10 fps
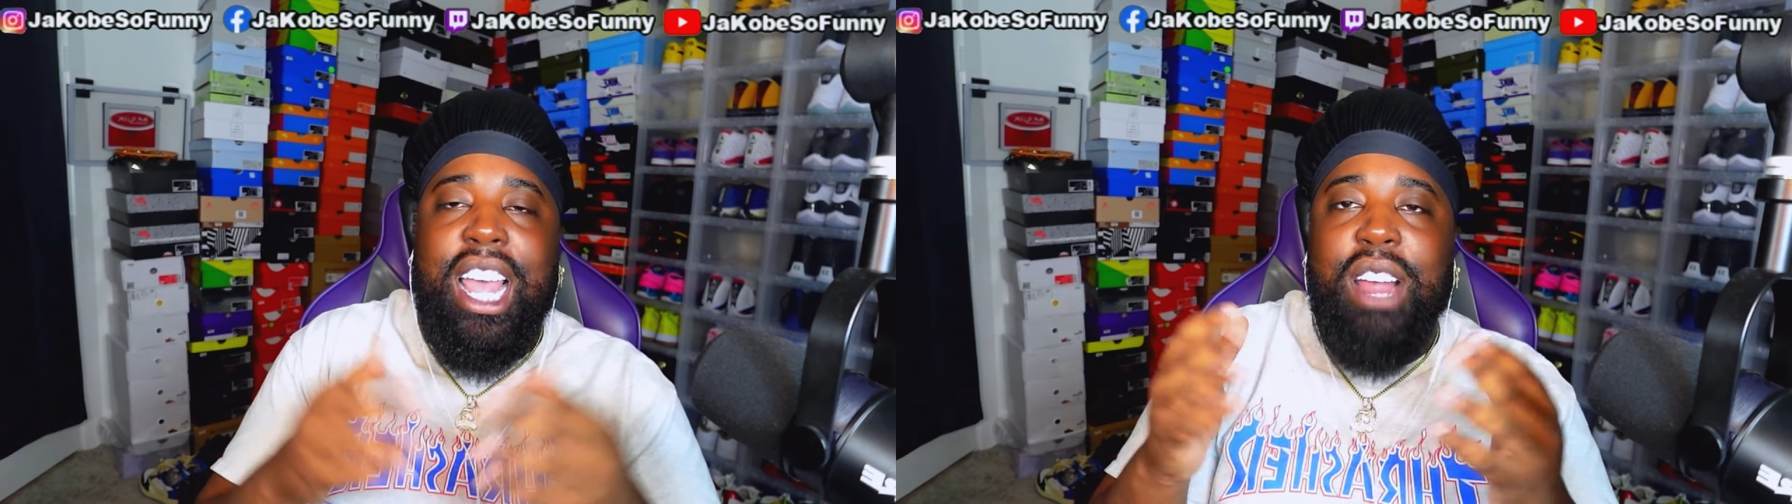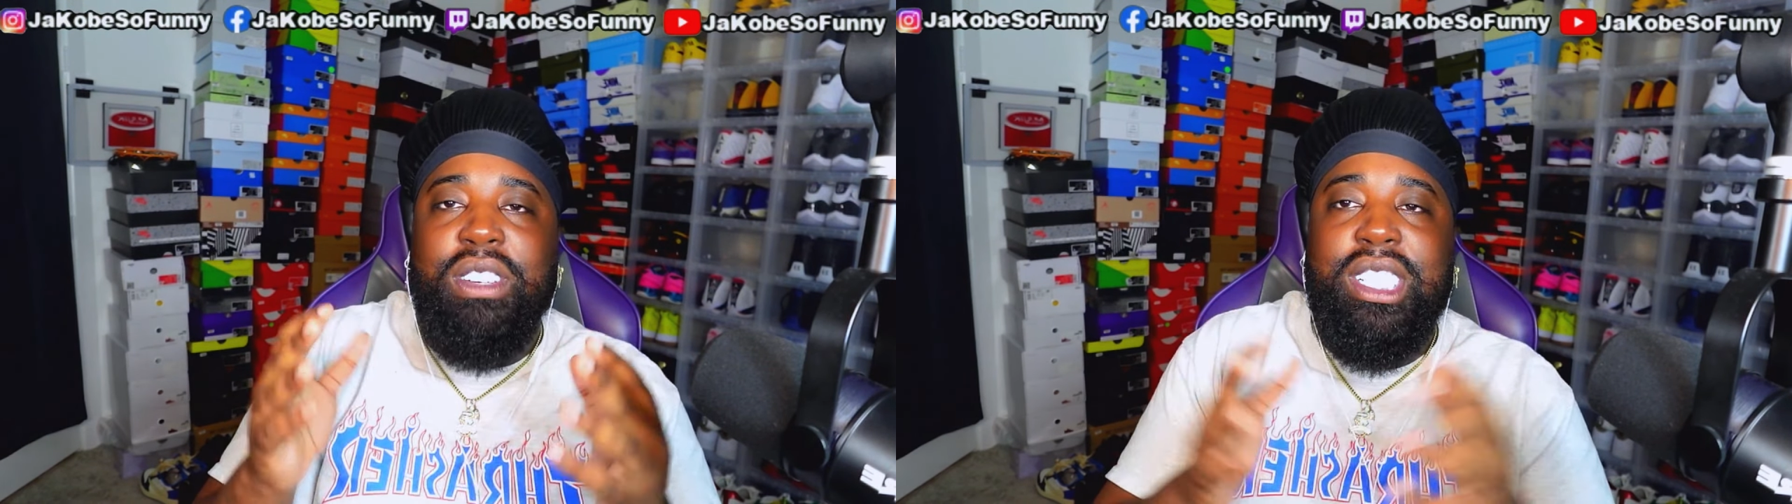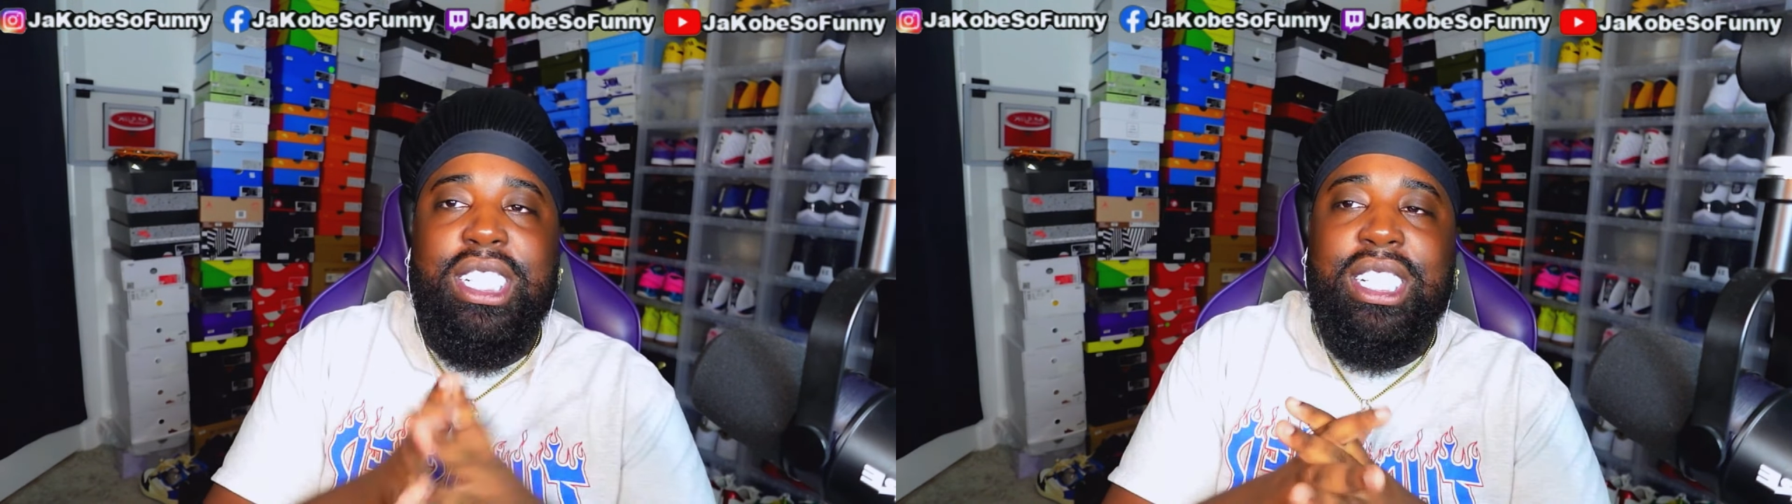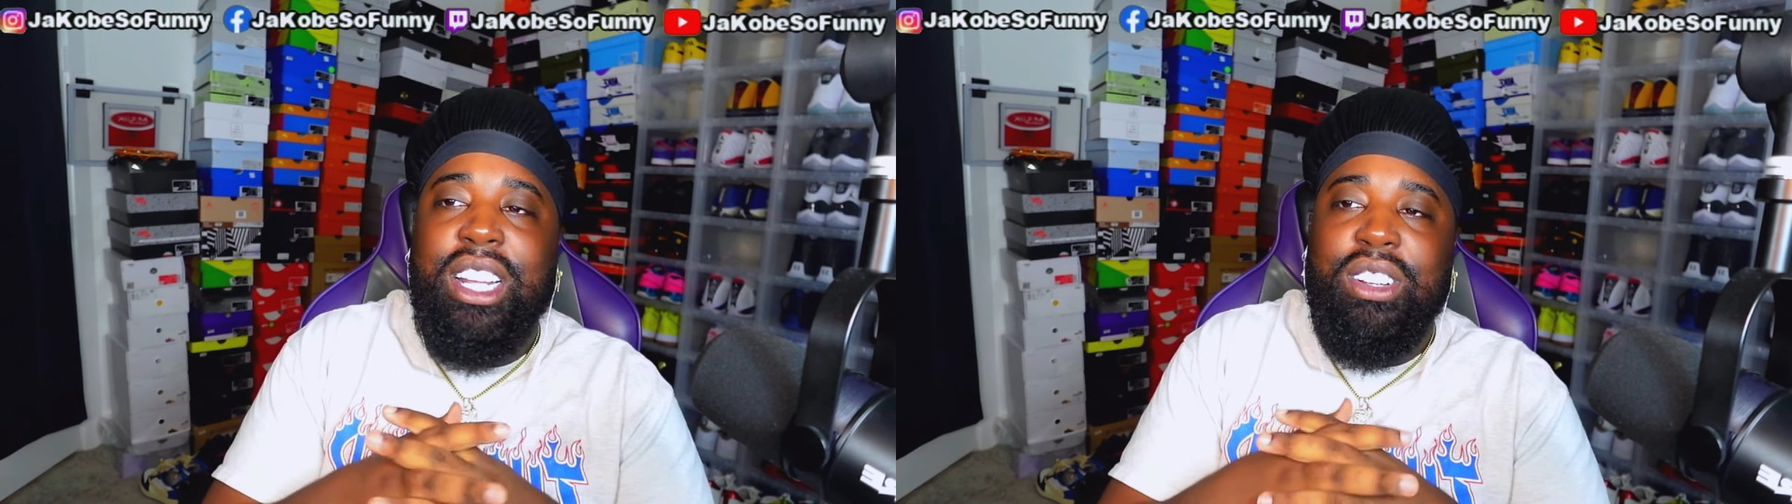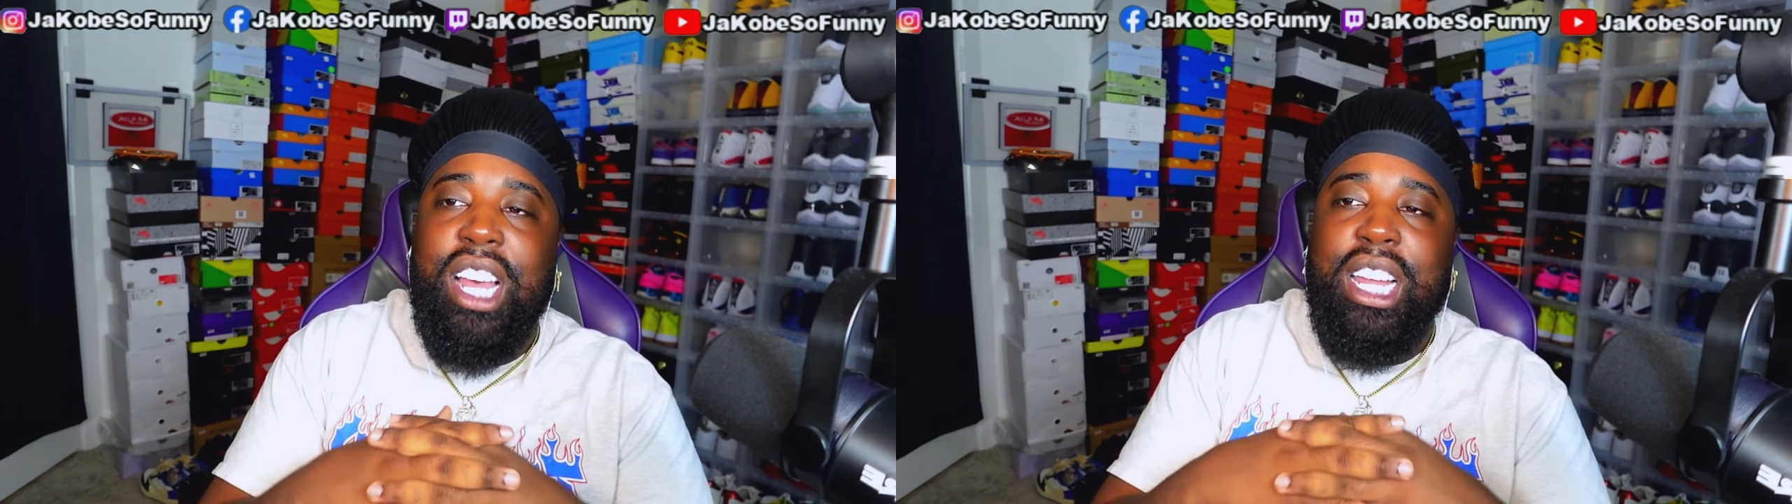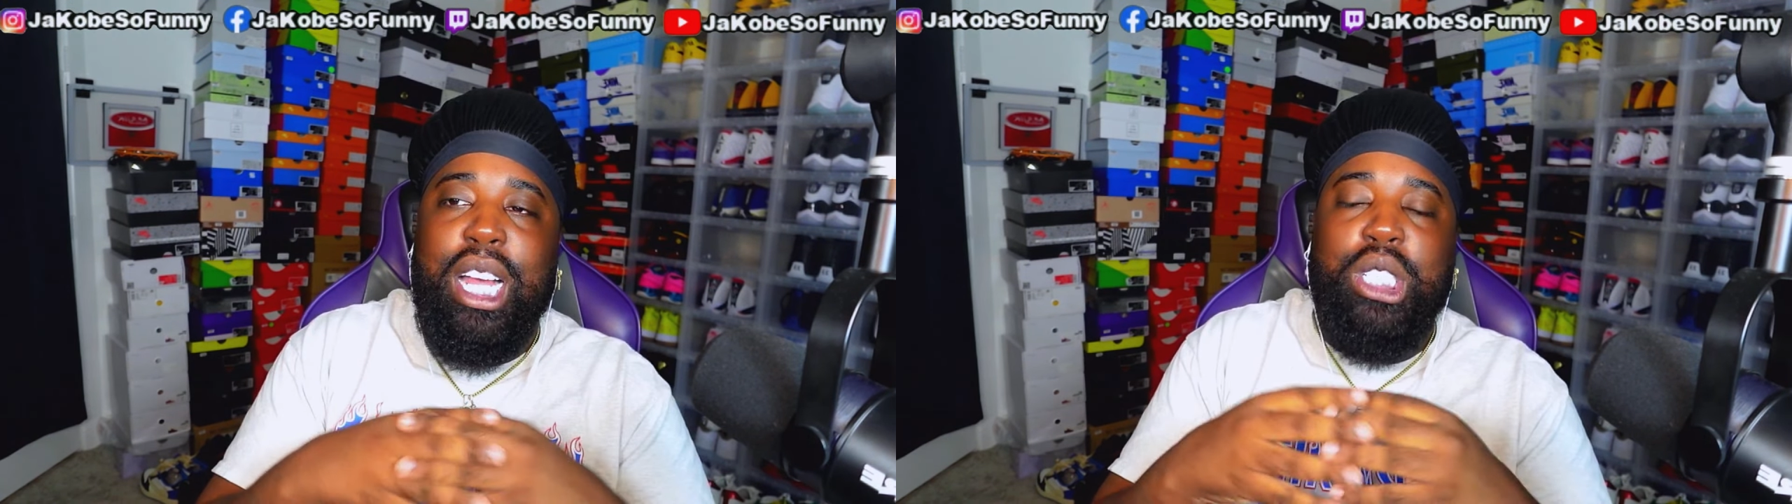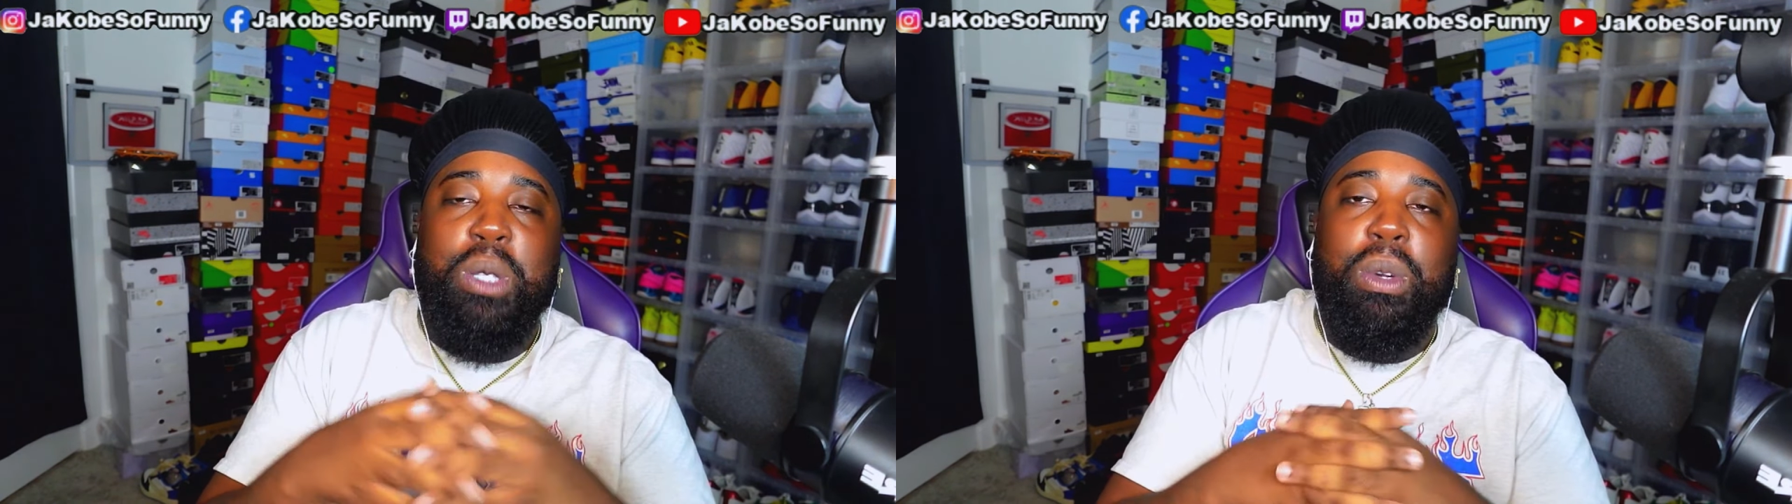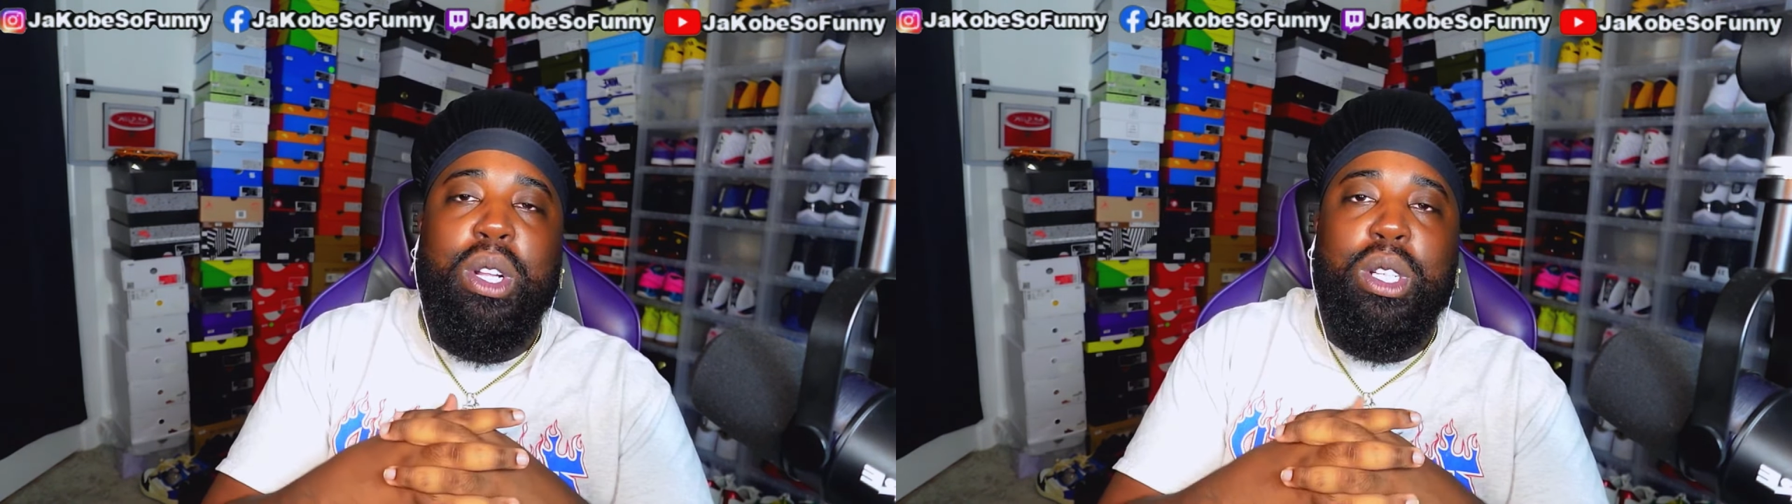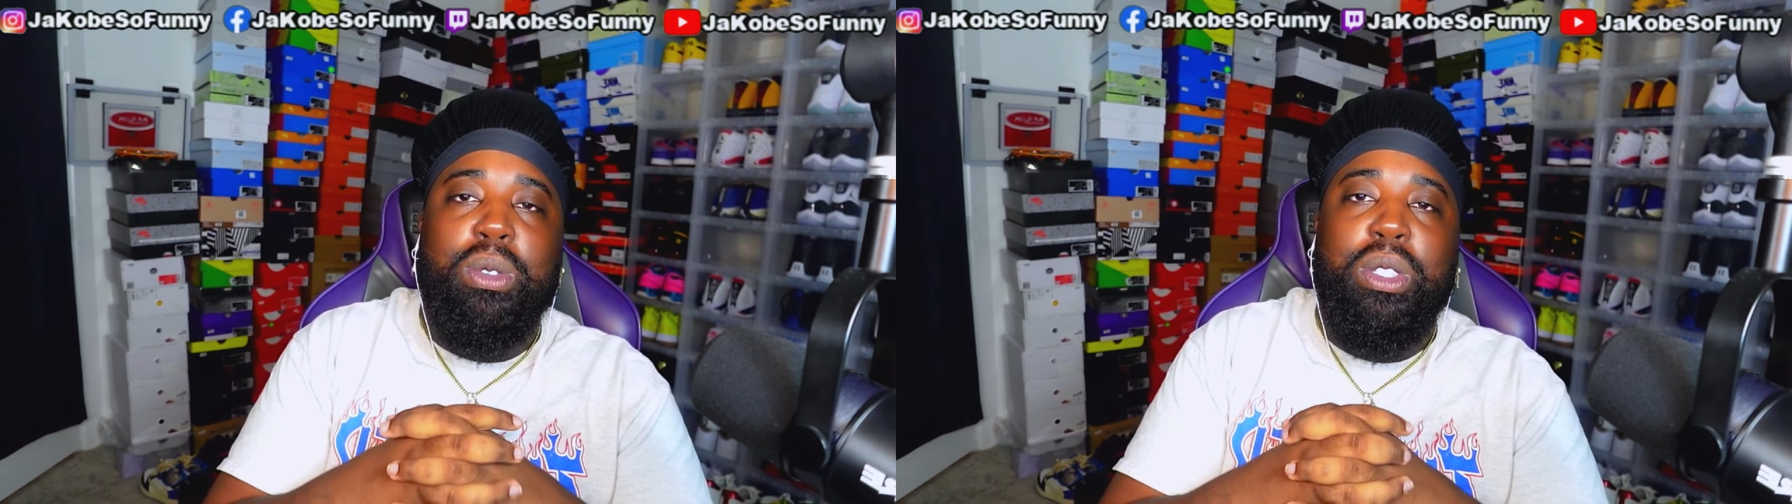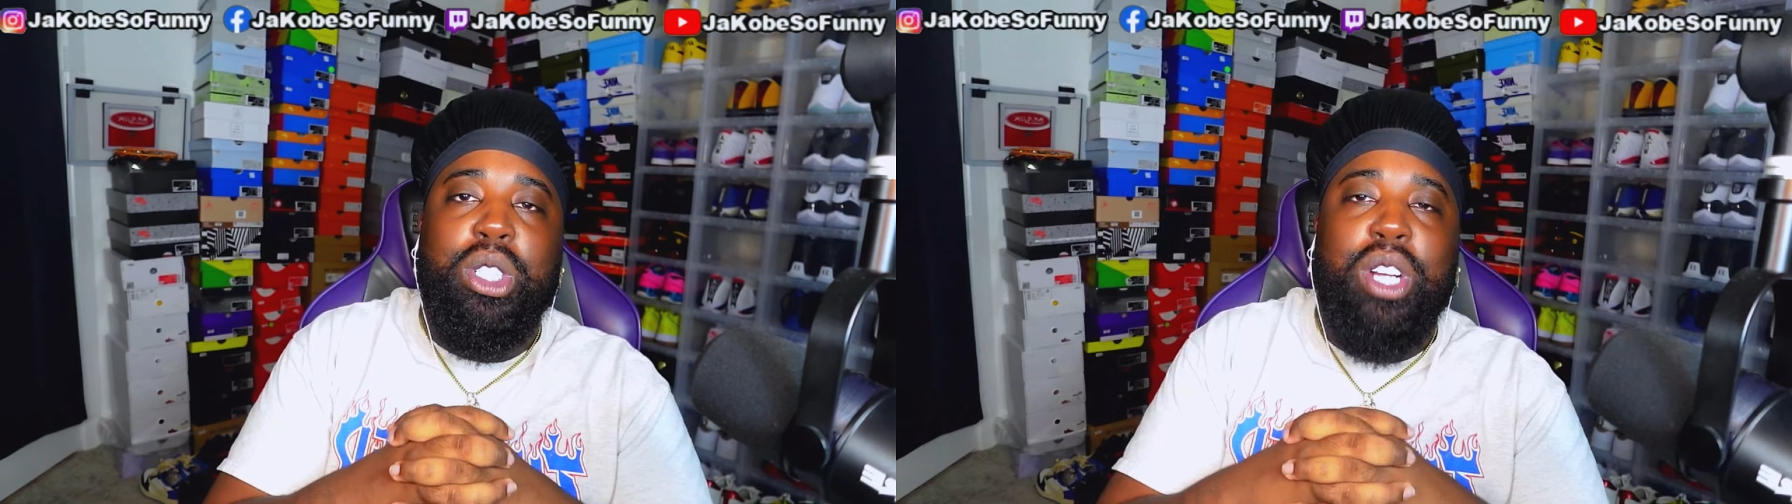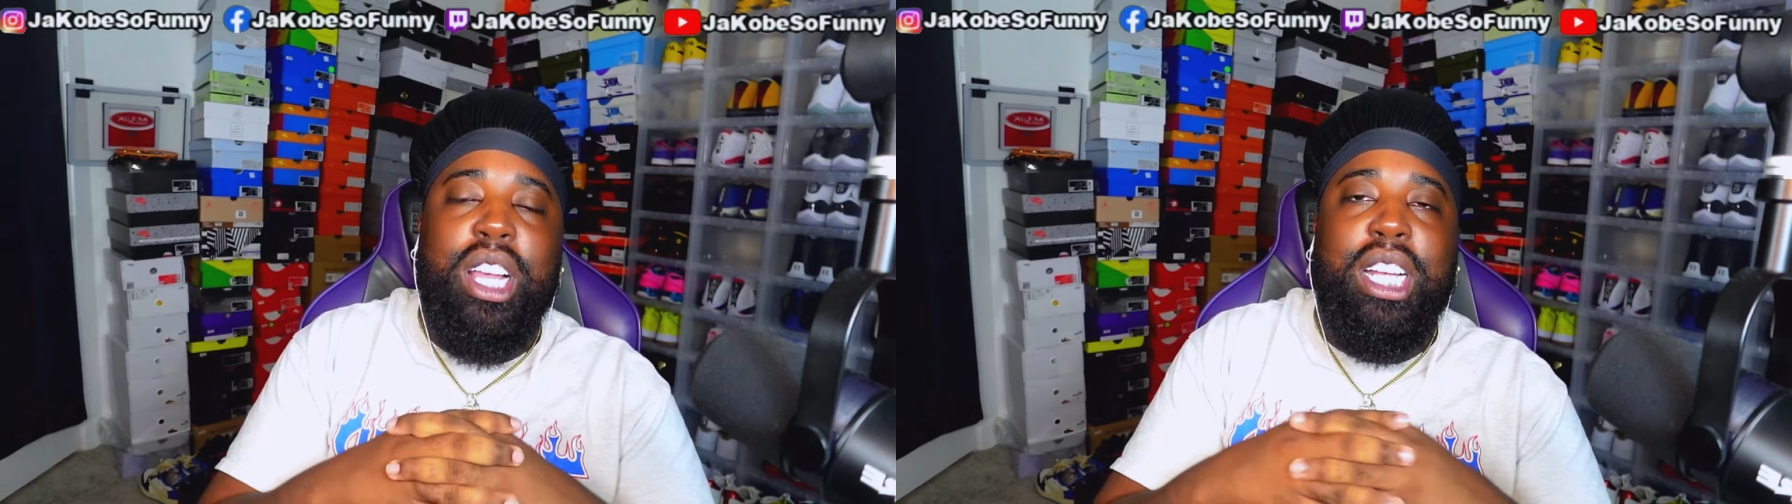ever since Lil Yachty got super close with Drake,